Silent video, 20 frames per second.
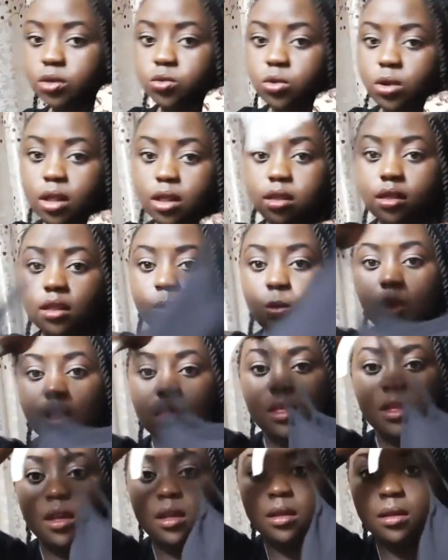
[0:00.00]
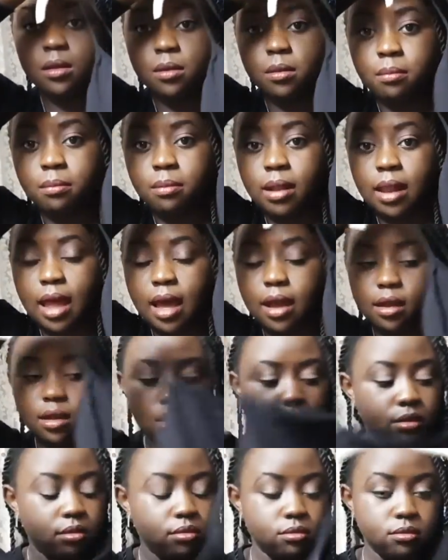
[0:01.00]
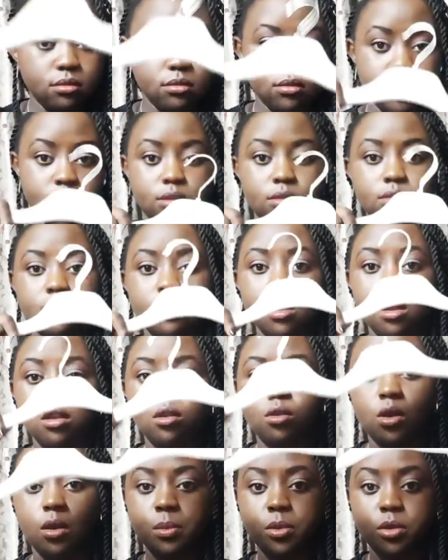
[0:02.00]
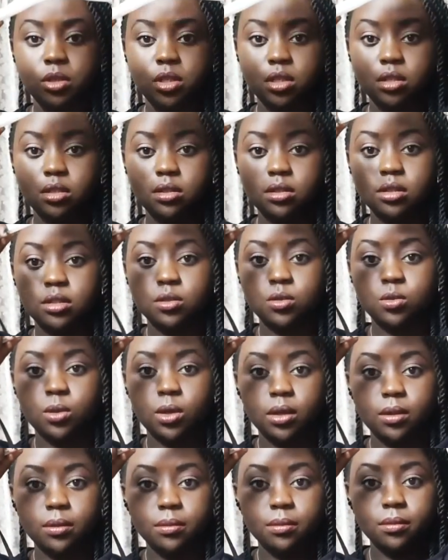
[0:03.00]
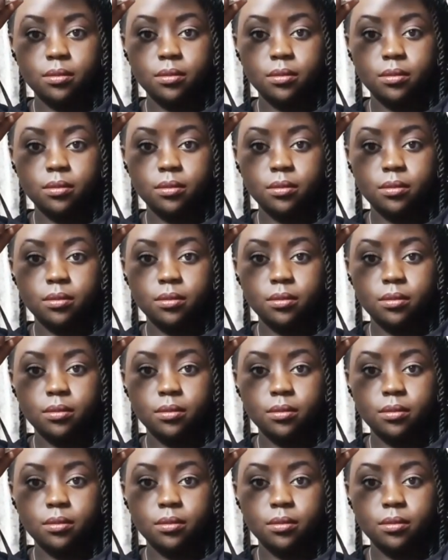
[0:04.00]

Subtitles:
quite well with the black. How do I put it this way?